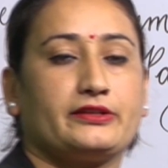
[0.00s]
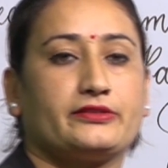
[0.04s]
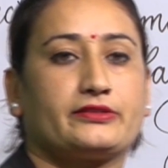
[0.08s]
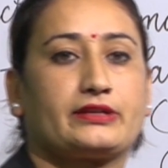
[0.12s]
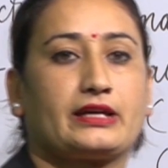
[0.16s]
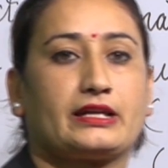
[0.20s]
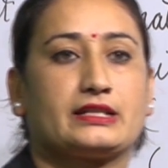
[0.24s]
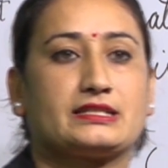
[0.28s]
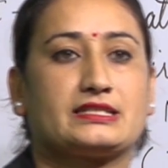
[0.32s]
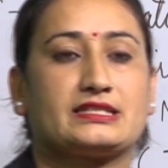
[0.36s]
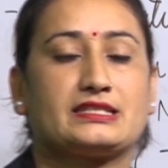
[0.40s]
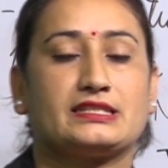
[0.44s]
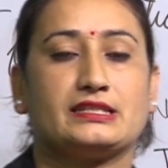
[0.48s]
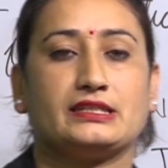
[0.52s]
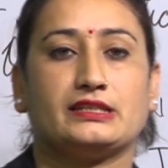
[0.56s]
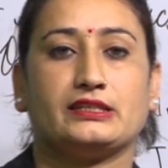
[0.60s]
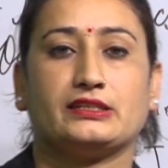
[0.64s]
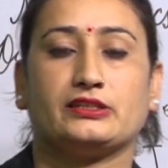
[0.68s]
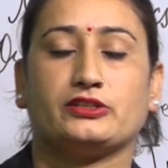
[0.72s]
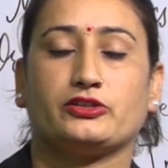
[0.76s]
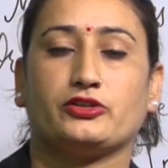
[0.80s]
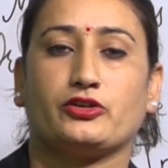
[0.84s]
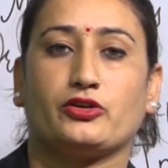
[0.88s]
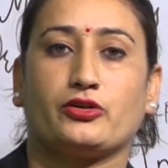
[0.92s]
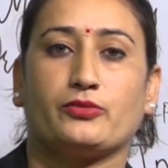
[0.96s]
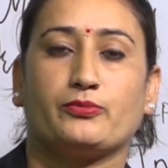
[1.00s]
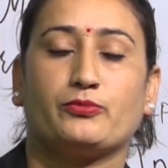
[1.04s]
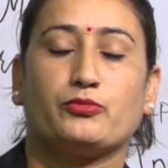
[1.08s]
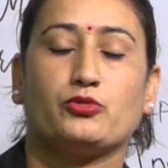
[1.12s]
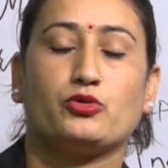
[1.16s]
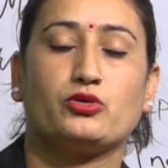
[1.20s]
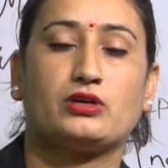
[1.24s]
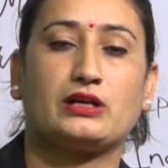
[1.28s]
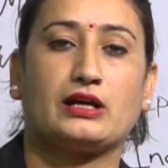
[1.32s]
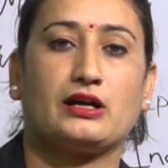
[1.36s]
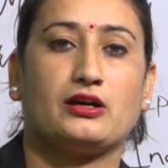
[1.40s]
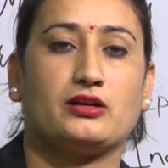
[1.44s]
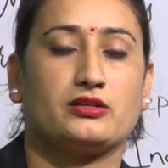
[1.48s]
can see in your
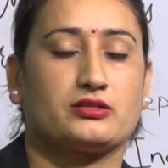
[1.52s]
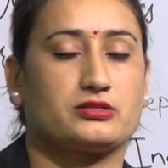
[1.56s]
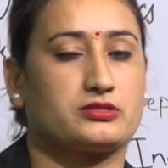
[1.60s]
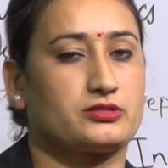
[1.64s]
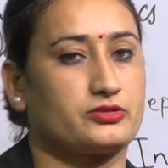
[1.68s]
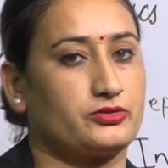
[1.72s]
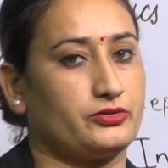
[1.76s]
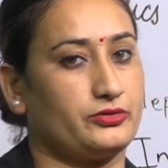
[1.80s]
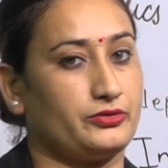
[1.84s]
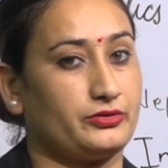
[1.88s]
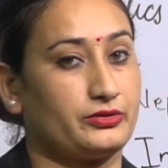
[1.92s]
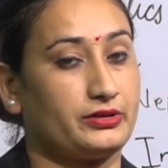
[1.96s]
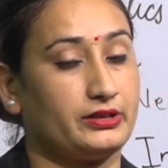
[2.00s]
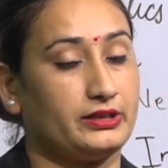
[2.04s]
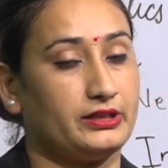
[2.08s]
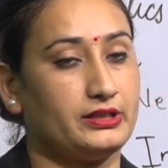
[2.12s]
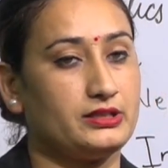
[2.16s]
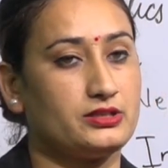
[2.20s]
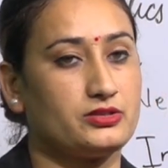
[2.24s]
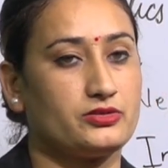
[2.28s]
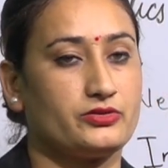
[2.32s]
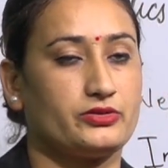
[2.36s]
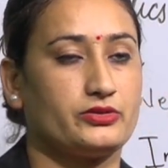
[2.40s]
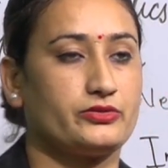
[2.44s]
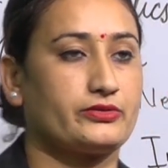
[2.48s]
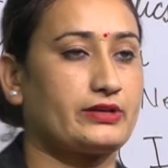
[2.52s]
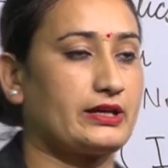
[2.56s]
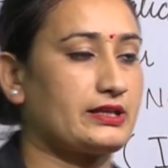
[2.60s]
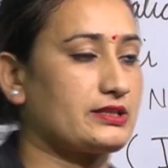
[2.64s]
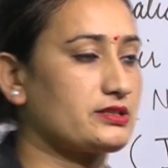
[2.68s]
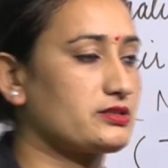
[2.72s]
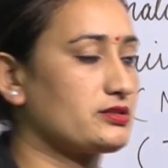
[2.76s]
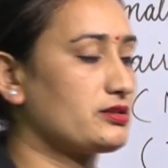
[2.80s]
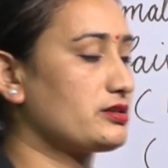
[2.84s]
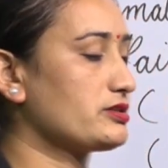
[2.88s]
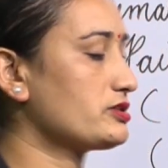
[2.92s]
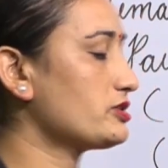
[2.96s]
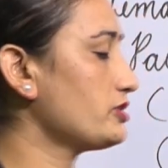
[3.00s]
book also. Okay, so you can
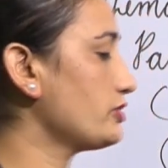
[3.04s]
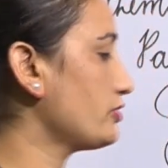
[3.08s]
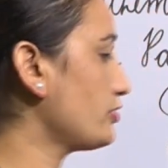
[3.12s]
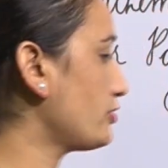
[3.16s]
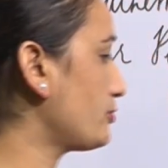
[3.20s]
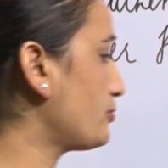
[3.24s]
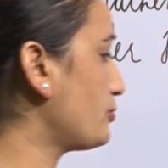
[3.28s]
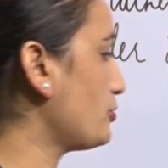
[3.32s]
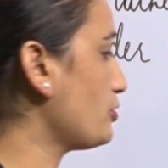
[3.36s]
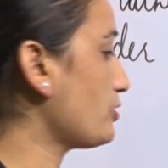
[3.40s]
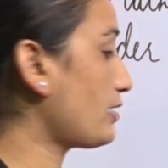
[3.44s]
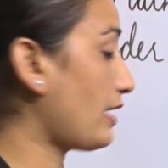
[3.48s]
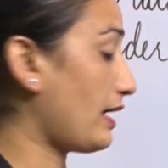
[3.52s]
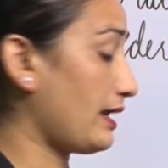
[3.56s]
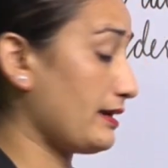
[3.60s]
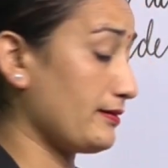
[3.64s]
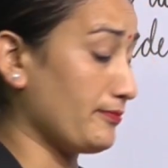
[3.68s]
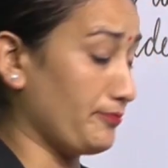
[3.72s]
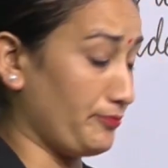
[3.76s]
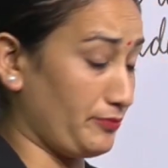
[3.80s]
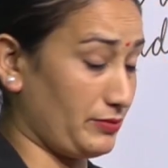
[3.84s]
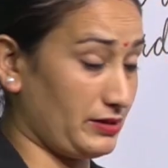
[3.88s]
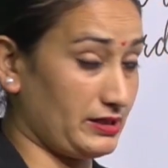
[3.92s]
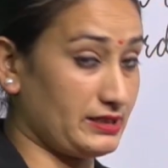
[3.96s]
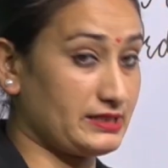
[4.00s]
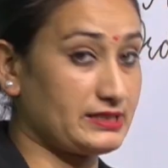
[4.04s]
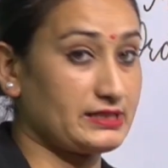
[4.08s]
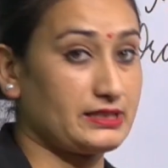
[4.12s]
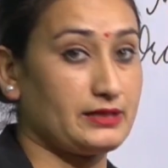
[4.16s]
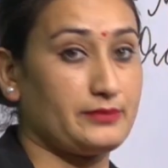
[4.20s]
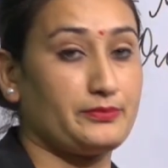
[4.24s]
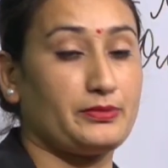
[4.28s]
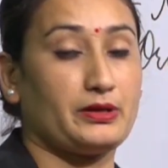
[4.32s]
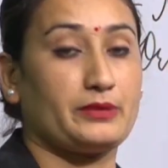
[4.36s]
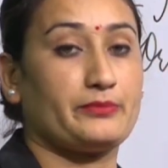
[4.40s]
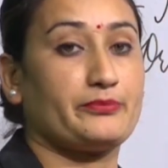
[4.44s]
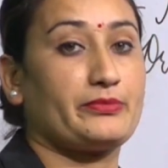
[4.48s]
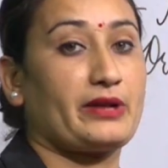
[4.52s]
search in your book and please keep
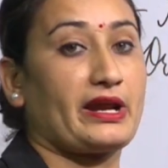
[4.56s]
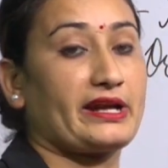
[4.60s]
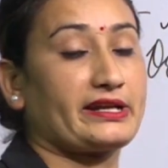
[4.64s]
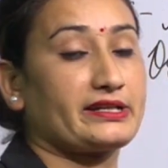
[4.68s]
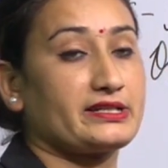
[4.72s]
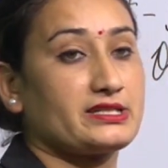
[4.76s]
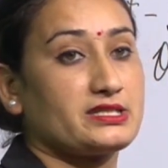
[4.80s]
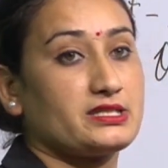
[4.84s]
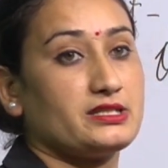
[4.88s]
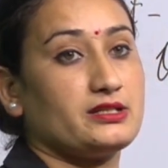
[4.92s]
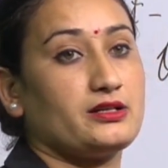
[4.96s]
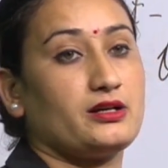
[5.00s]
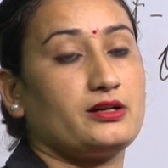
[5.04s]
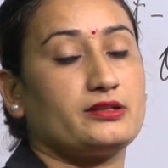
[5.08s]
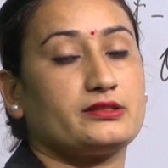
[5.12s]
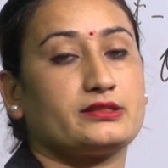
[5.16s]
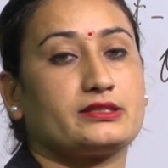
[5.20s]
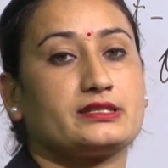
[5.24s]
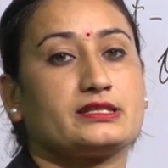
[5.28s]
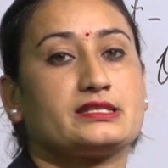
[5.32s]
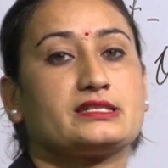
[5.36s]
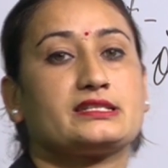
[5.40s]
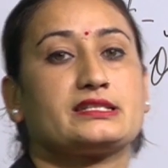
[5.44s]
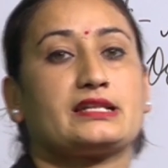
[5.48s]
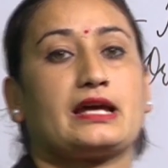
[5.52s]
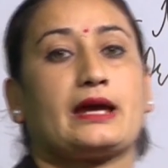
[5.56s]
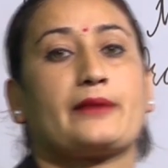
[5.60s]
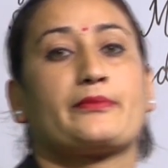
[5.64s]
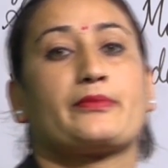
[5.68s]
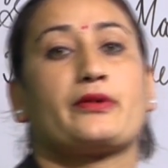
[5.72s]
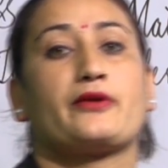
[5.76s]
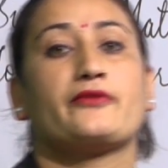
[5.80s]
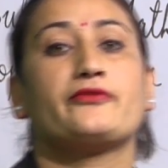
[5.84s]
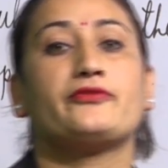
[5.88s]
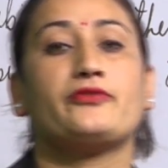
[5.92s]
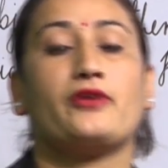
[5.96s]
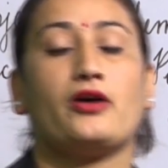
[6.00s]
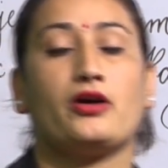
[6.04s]
on practicing on this type
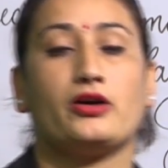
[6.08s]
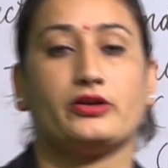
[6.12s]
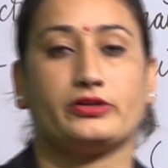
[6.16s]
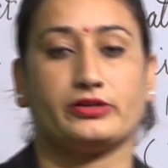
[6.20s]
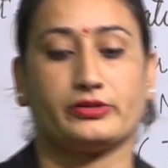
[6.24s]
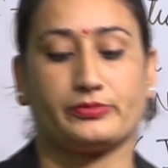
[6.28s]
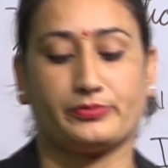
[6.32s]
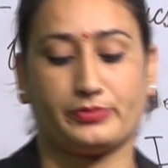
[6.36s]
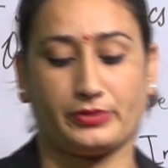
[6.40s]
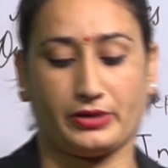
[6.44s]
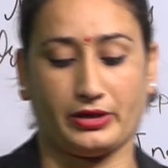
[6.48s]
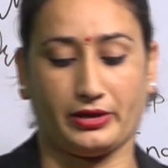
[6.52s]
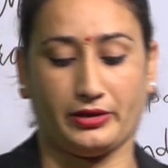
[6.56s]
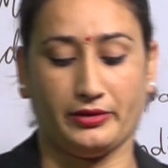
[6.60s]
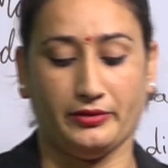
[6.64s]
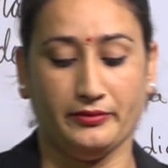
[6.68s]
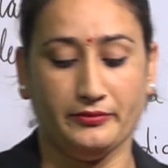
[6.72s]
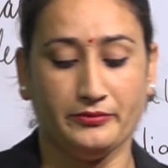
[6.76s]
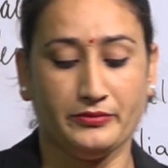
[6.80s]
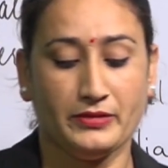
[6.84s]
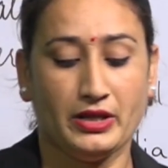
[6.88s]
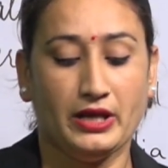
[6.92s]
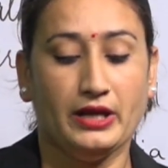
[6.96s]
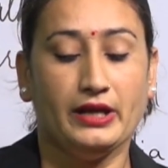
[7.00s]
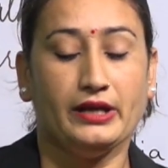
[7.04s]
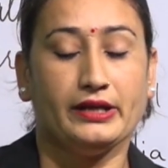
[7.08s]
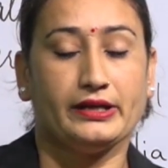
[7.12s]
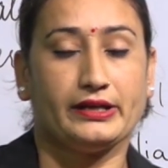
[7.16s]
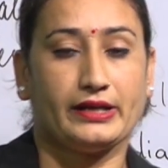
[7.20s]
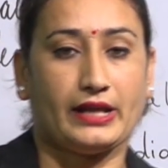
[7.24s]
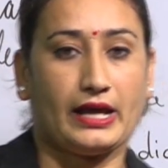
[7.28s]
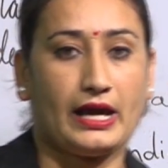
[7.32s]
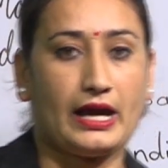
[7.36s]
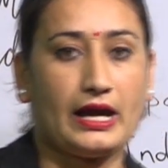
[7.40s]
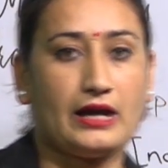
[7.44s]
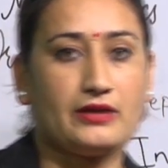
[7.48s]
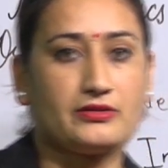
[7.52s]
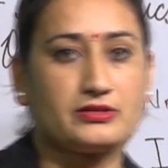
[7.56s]
of order pair.
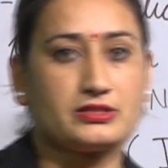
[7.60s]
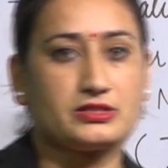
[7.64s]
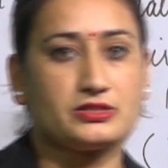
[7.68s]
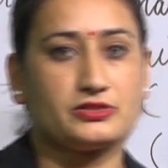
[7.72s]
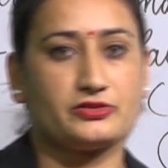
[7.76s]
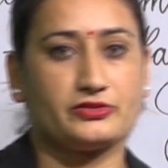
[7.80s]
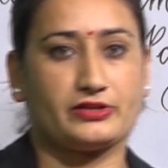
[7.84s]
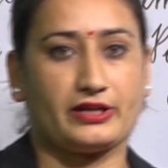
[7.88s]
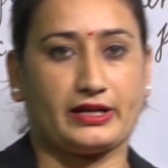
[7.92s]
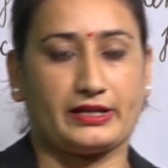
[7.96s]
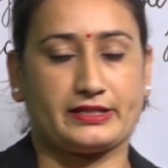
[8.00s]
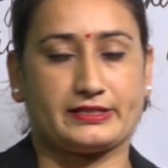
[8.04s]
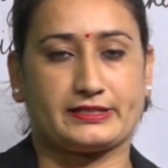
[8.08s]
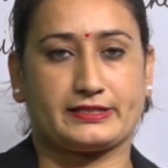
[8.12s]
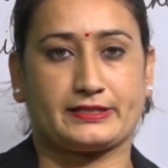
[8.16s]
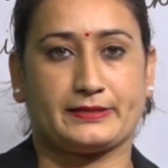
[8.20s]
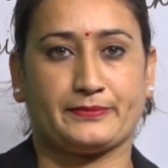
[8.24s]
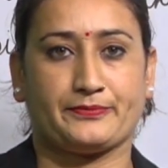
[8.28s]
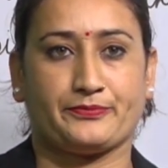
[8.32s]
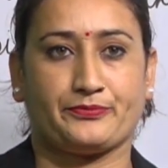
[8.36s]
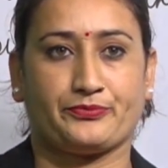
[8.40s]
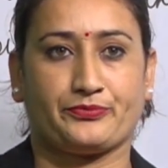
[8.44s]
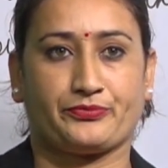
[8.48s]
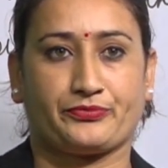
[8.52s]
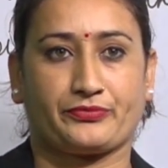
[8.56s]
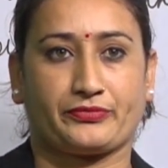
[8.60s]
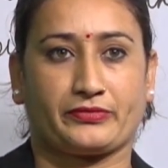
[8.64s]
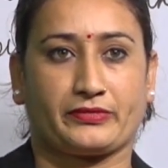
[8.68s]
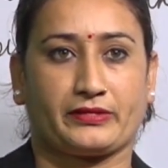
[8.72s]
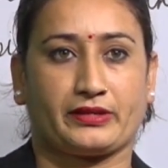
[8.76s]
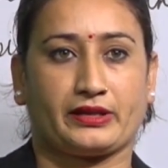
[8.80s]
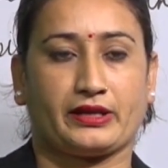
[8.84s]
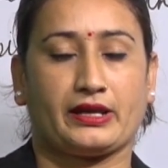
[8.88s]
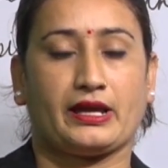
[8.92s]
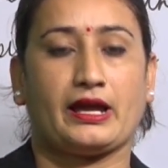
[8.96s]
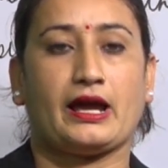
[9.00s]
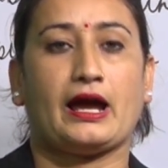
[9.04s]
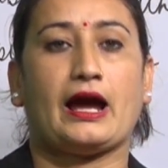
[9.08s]
Now, students,
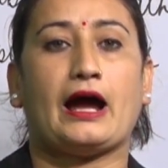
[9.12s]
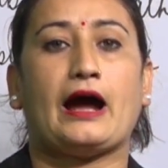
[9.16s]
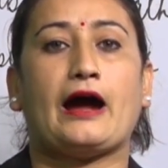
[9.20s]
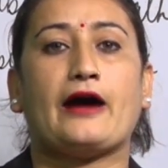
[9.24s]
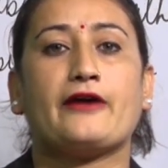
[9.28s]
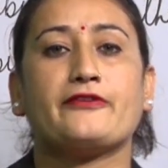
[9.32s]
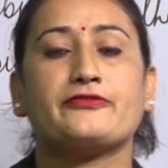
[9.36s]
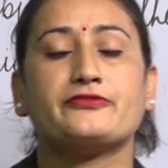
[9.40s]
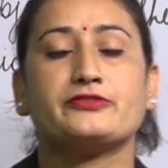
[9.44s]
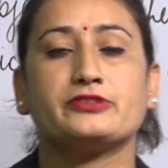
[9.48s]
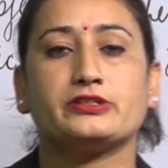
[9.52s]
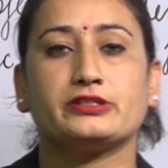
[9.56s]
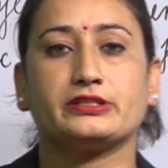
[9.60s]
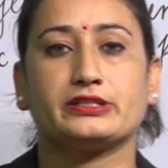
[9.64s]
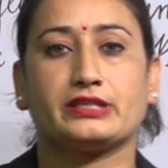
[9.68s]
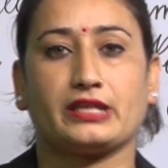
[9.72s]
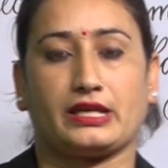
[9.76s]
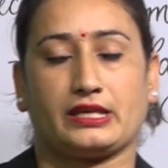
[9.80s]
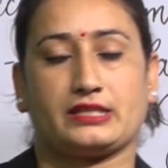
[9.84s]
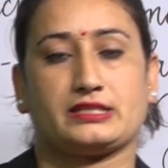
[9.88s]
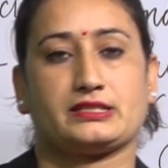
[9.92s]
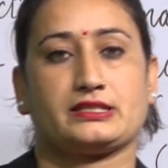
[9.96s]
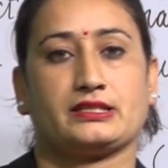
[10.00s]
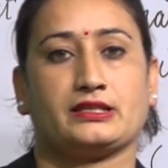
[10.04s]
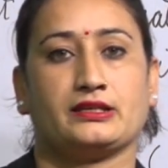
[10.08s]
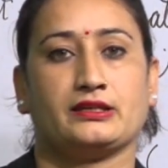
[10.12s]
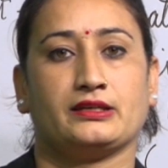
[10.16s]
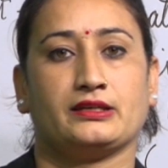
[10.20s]
after this,